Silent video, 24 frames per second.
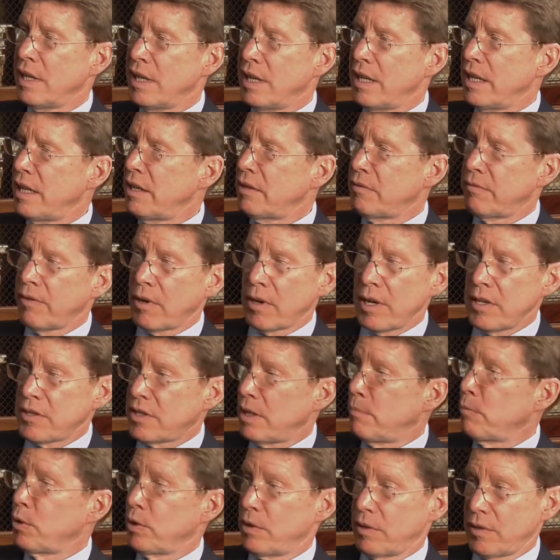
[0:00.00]
is very
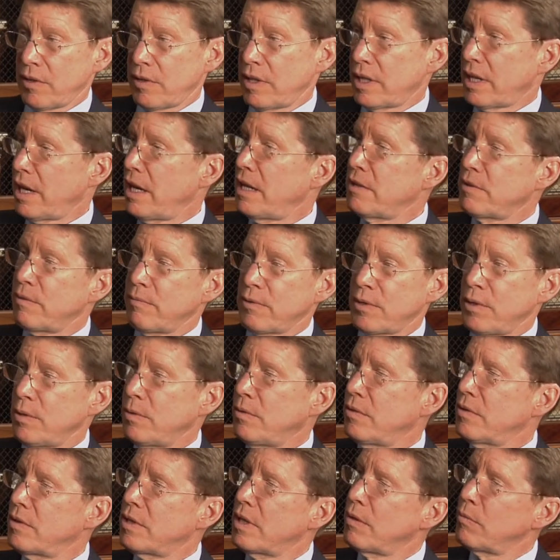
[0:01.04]
similar to the kinds of
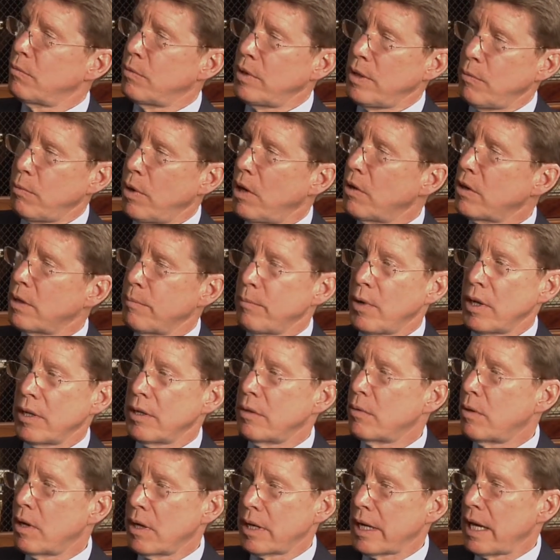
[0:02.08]
students that we welcome
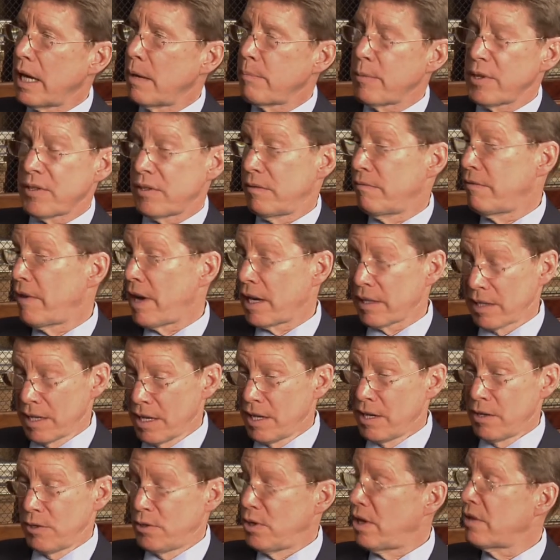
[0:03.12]
onto our campus. In fact,
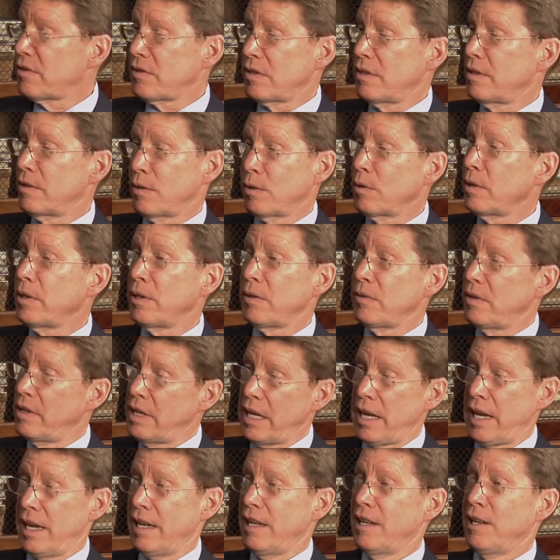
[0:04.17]
just earlier
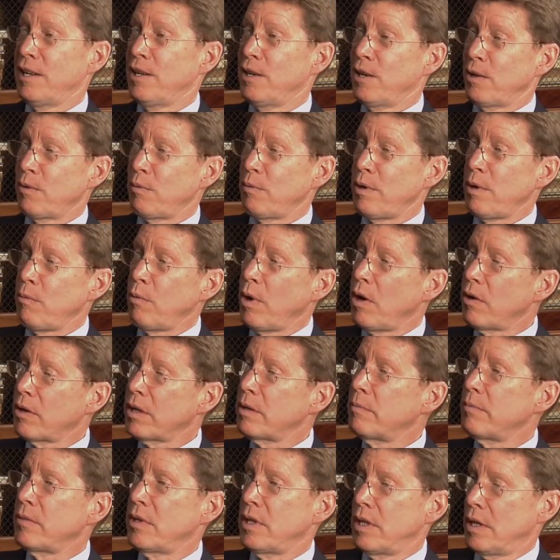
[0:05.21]
today, we
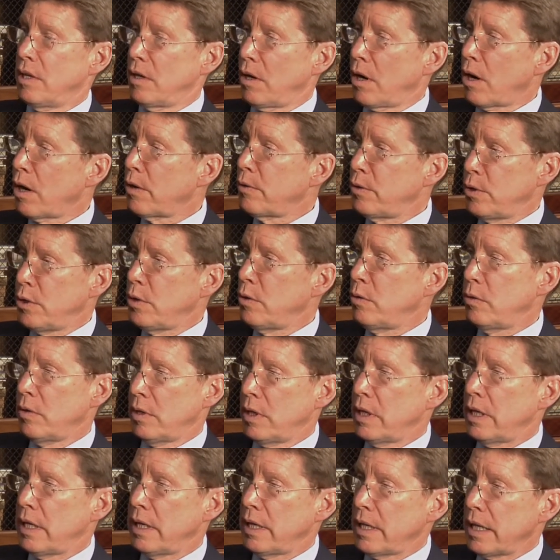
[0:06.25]
welcomed our
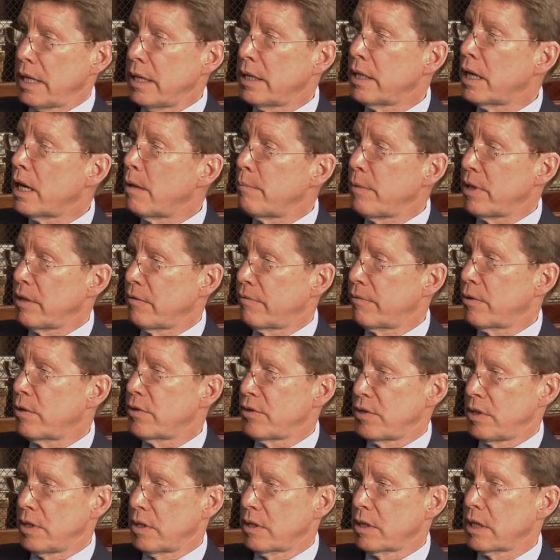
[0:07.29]
new uh, incoming
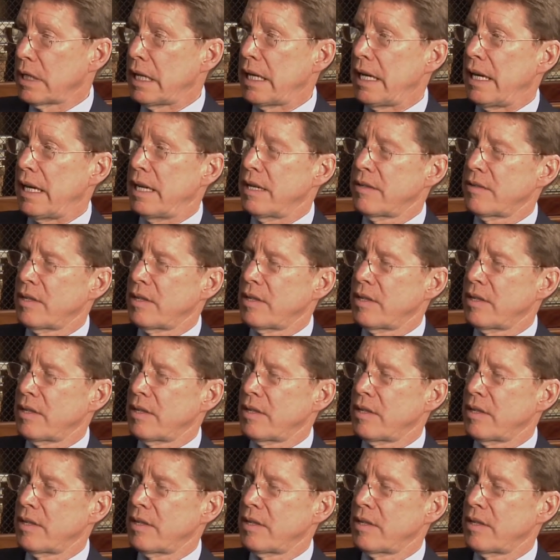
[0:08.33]
first year class.